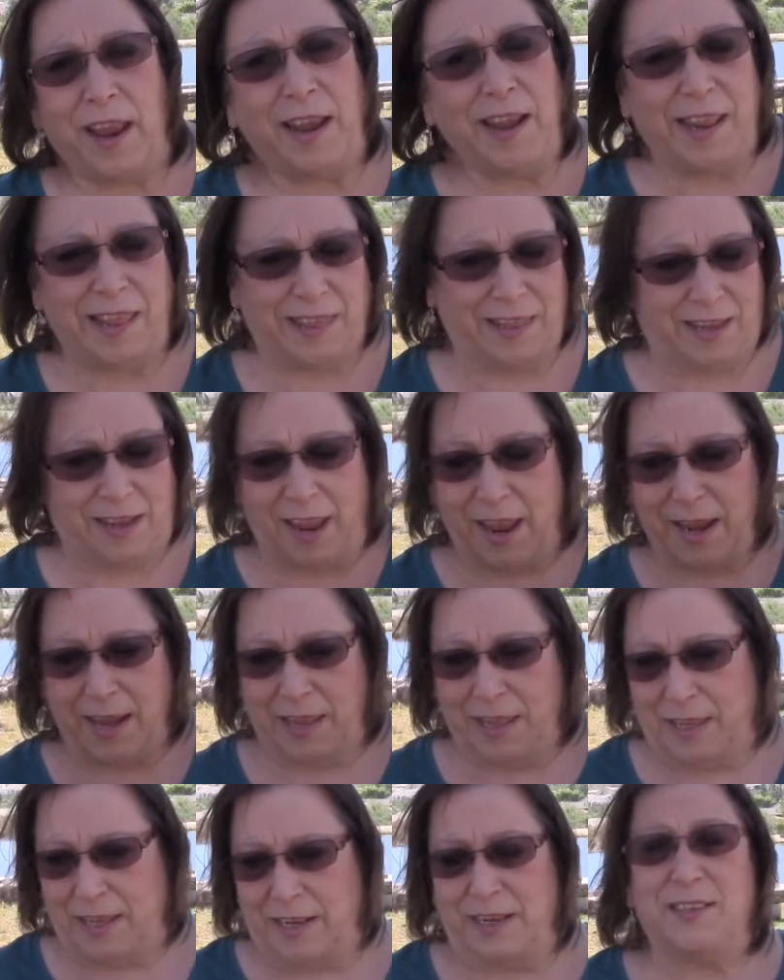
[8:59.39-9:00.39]
anything,
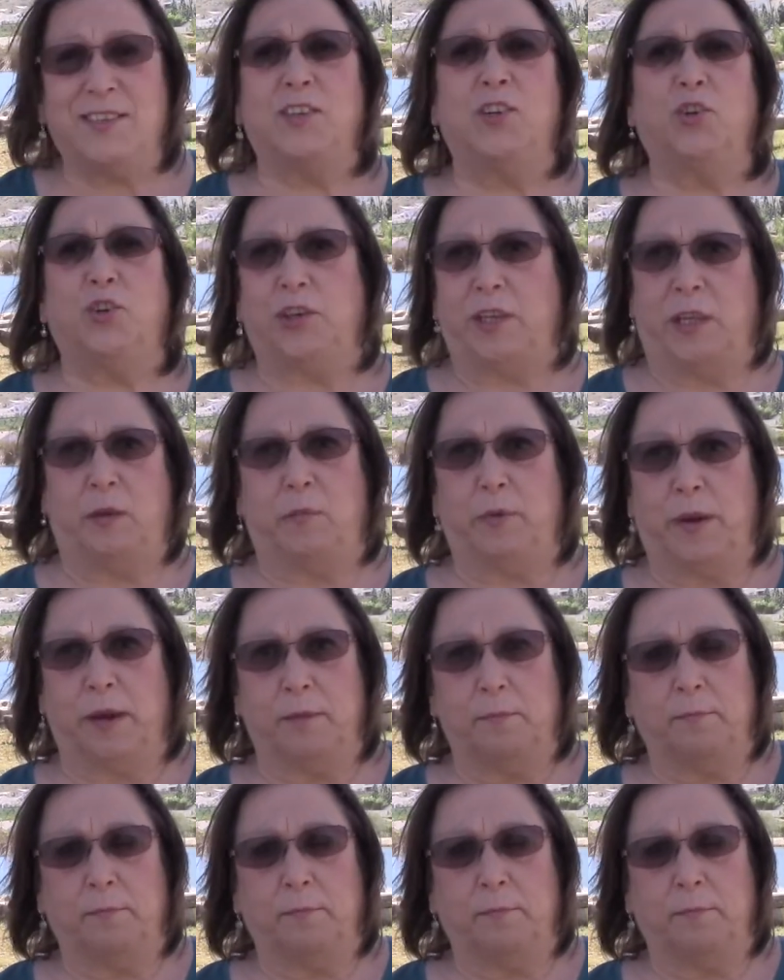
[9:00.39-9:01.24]
it's an Oogie Bear.